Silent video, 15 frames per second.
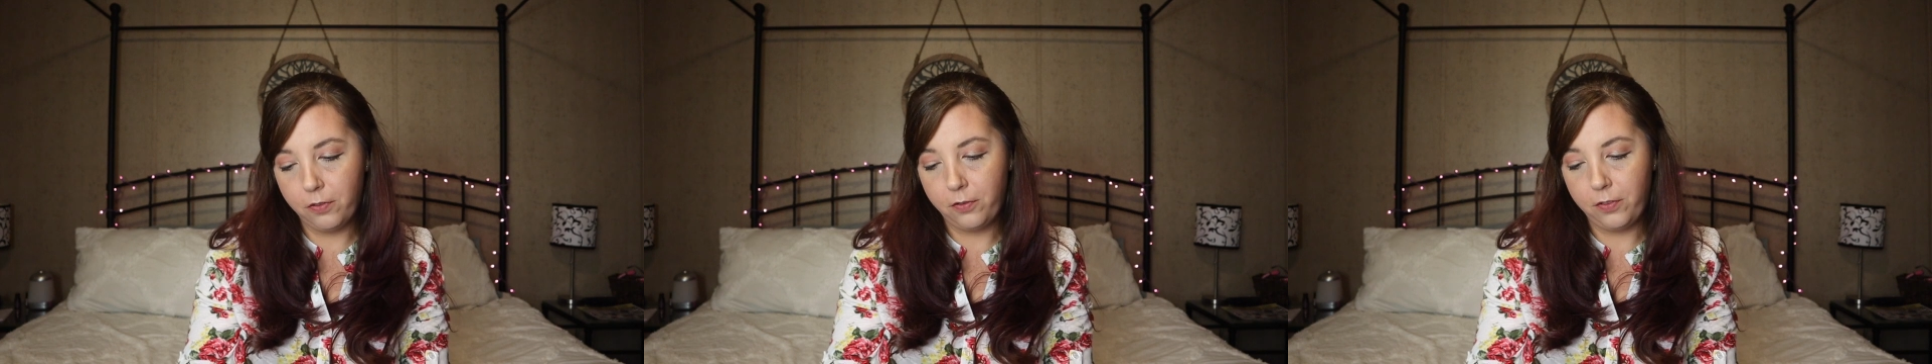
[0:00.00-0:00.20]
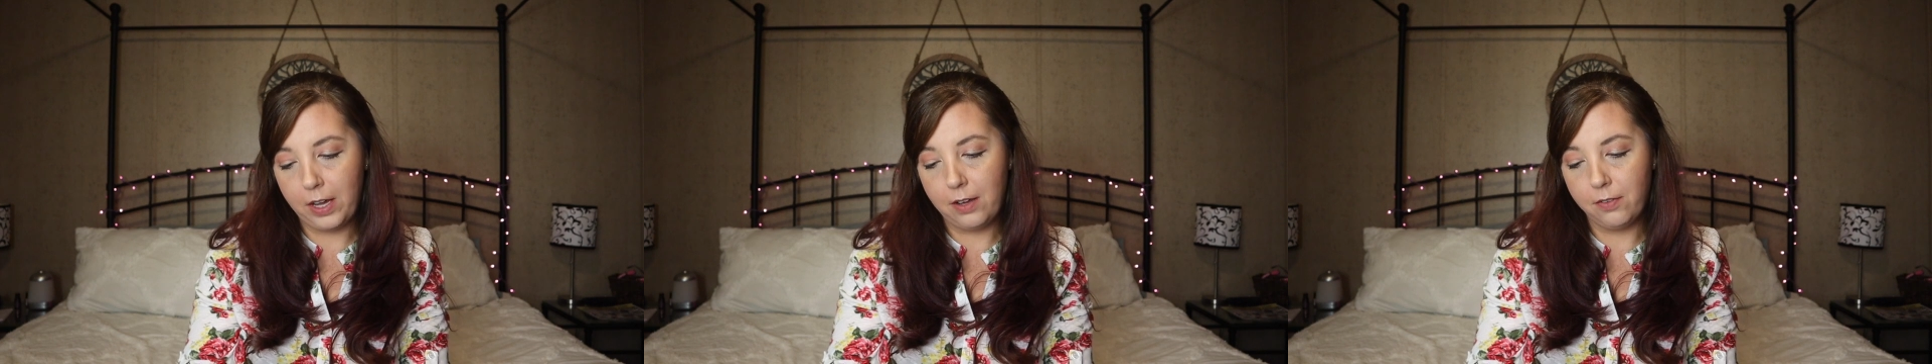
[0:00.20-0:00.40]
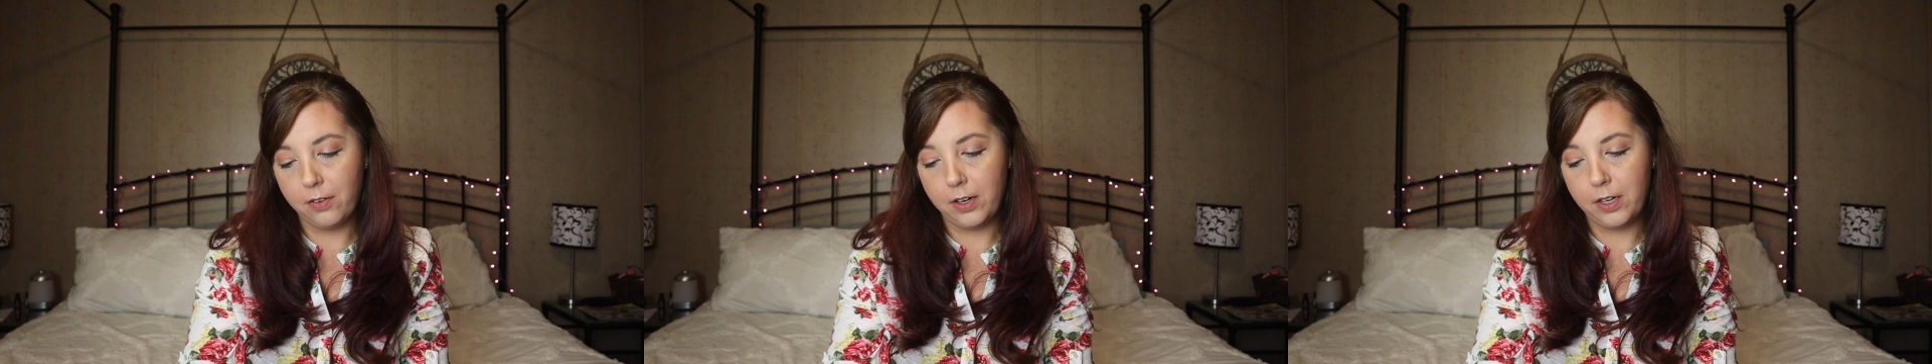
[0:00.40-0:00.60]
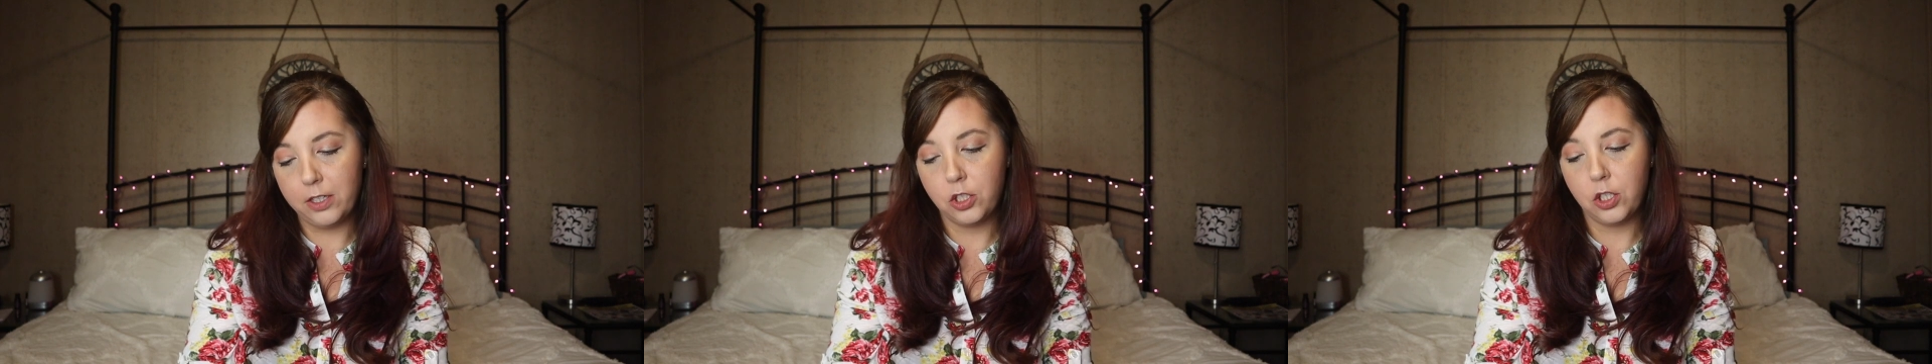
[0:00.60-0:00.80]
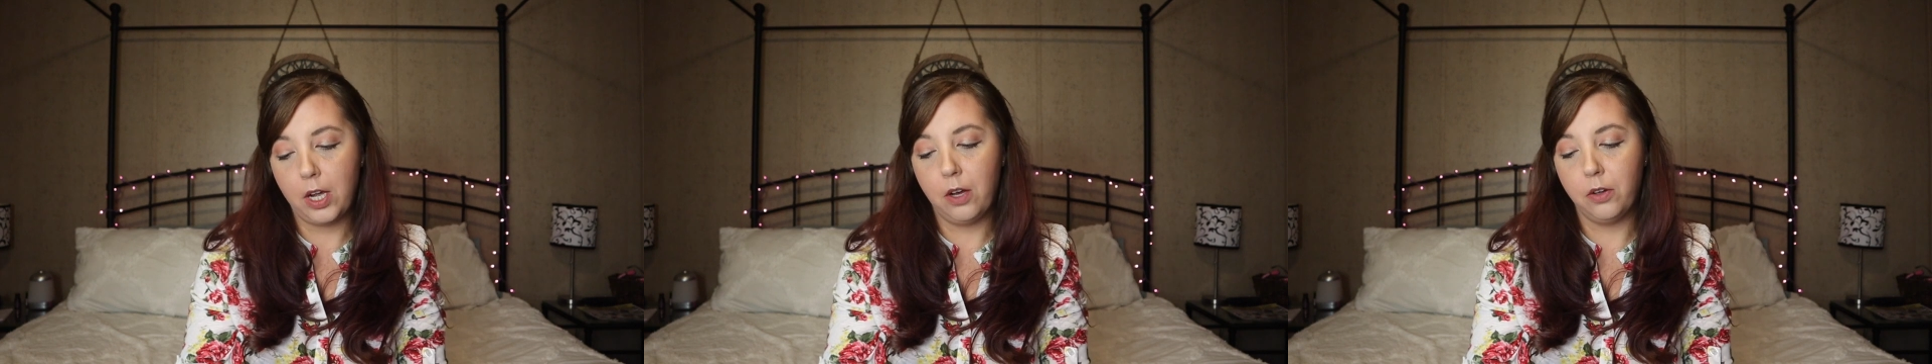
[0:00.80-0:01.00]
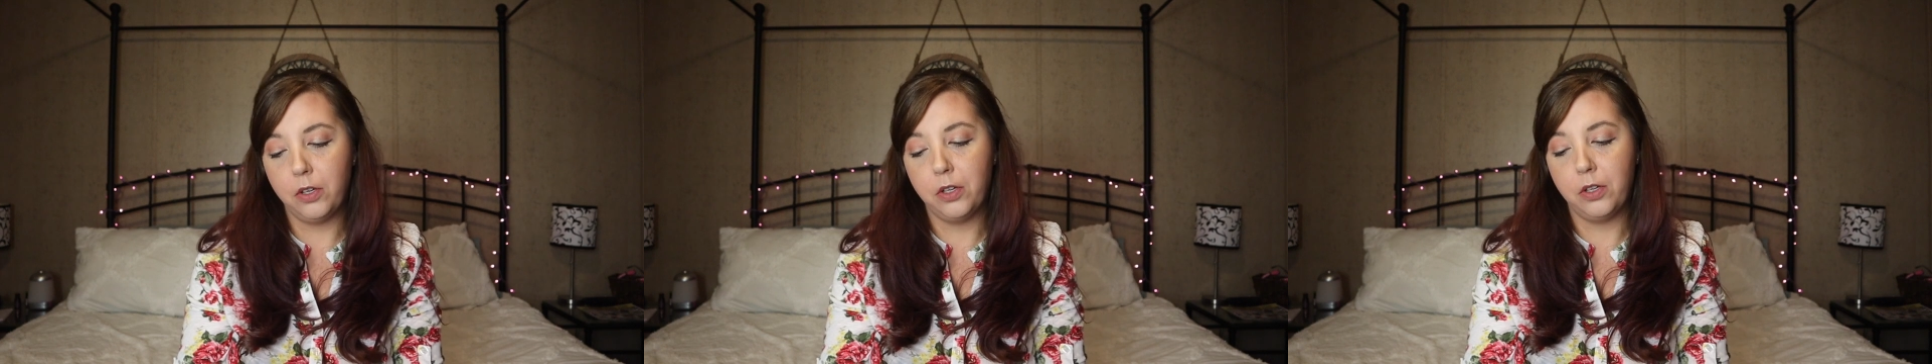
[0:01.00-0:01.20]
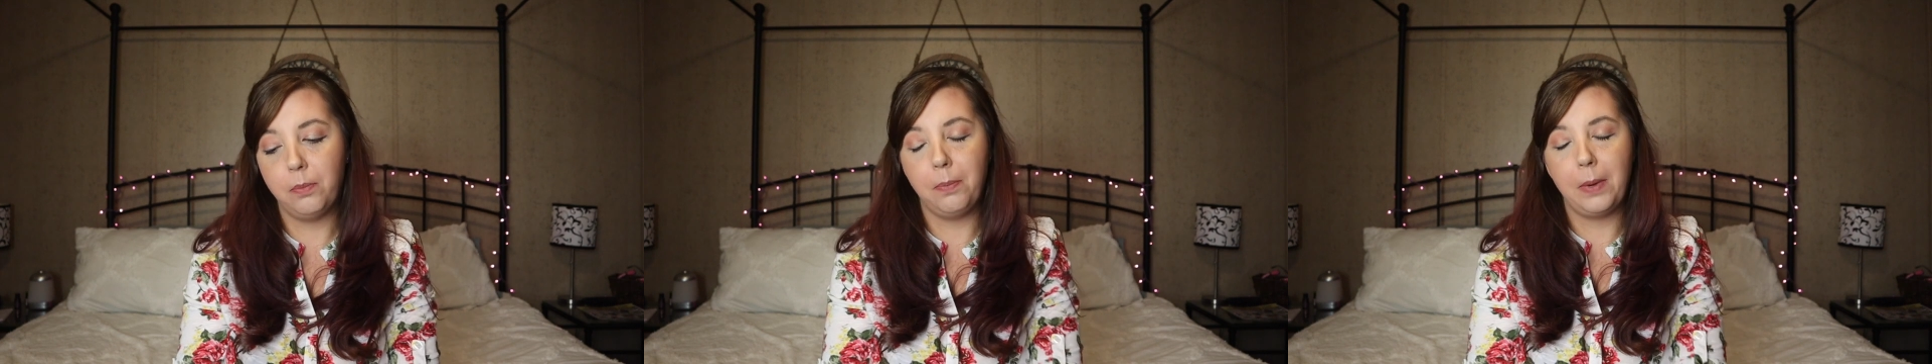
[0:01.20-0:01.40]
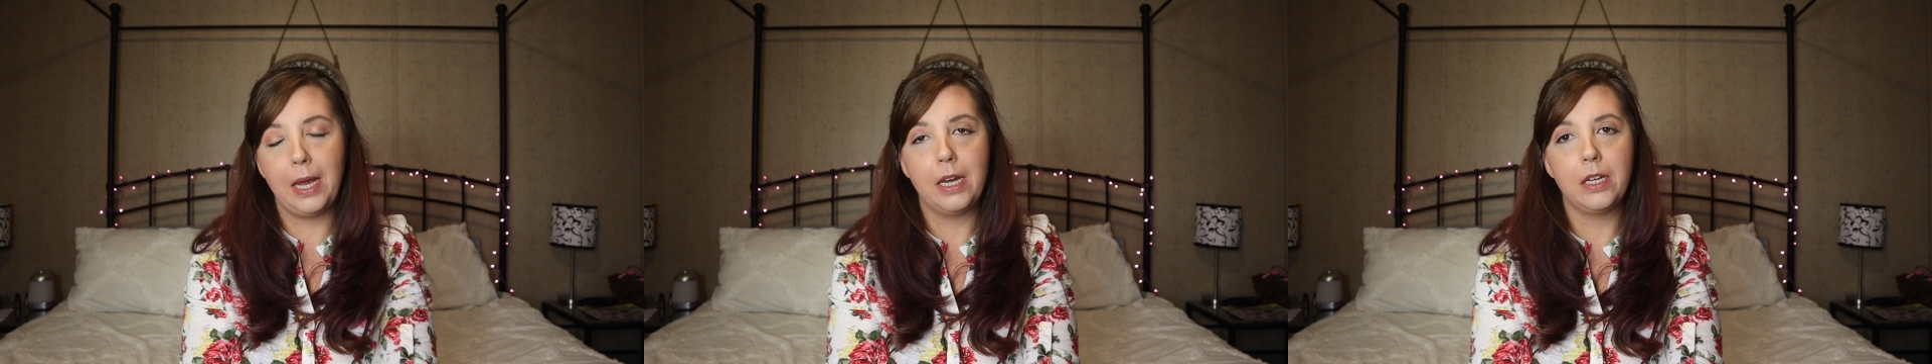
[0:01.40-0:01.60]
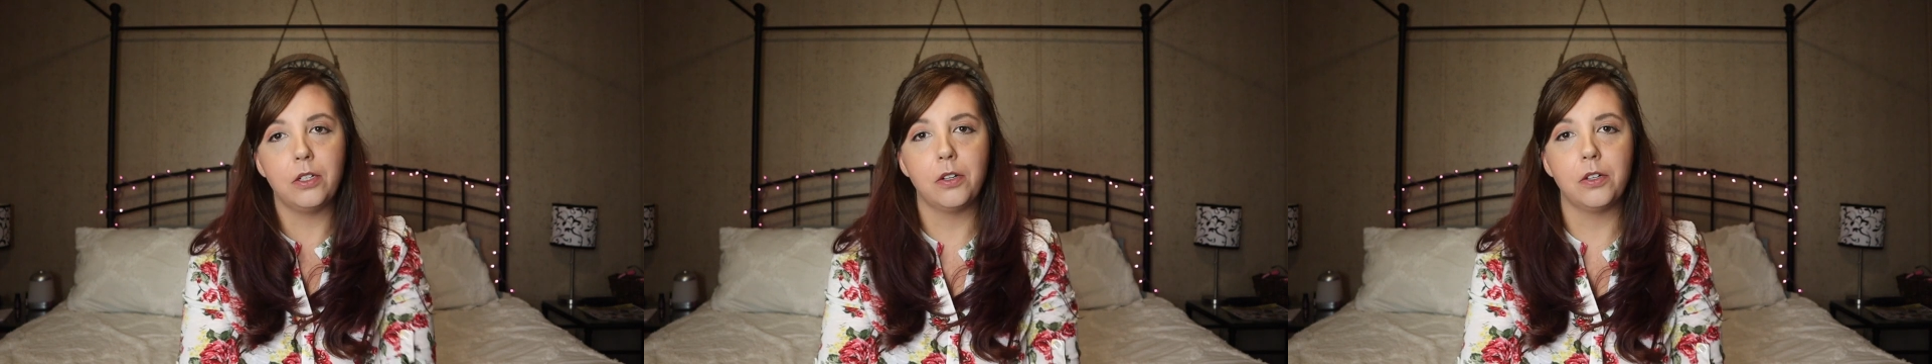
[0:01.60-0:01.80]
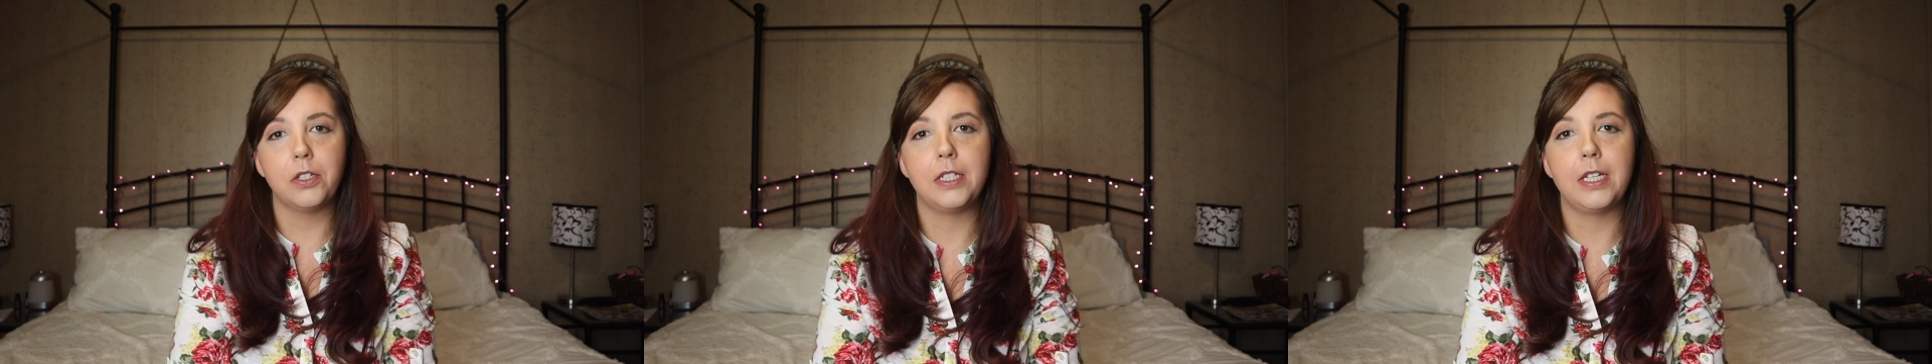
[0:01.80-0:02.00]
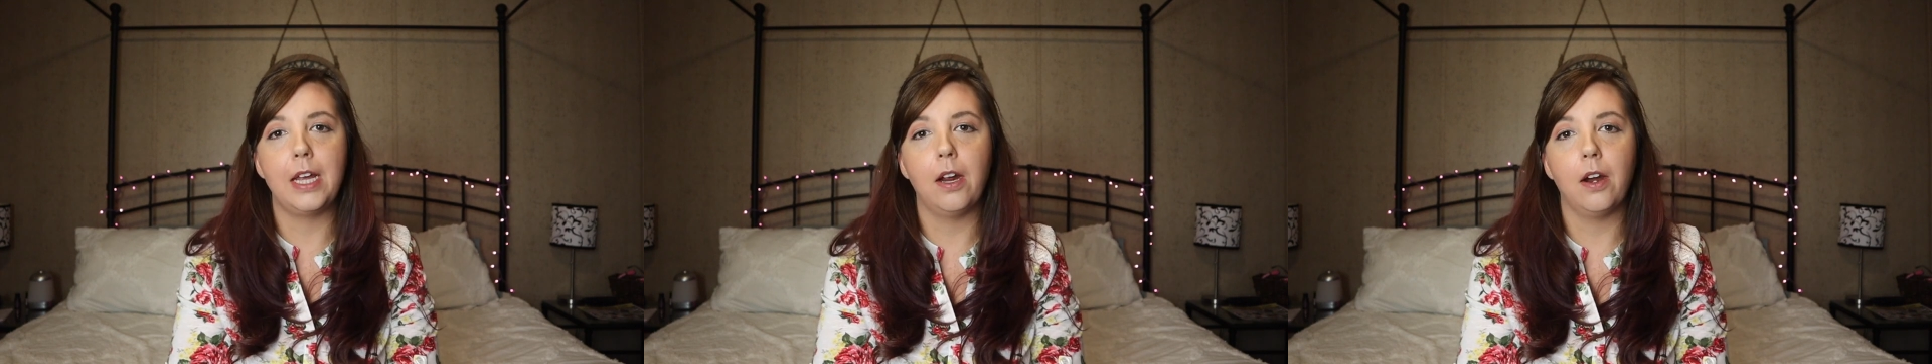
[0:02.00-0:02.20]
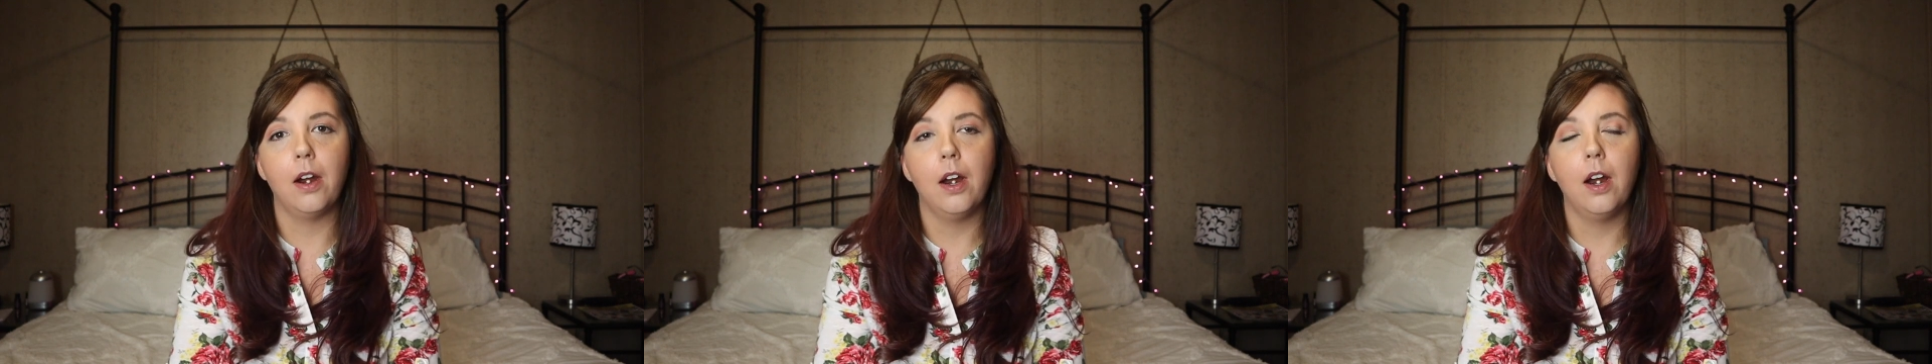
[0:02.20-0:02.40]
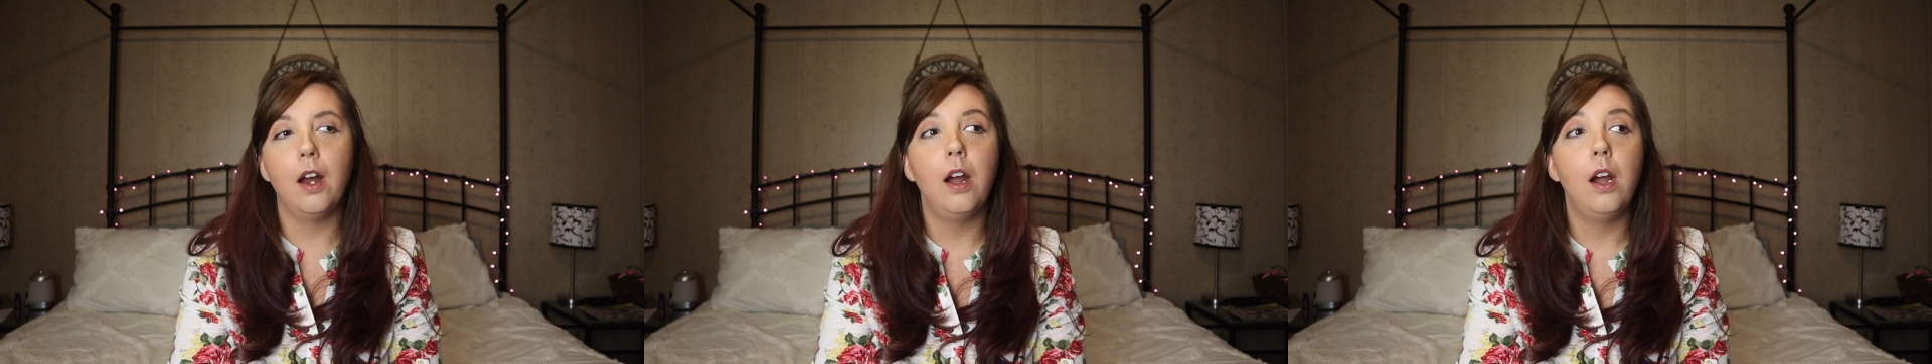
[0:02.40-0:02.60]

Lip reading: favorite childhood band or singer?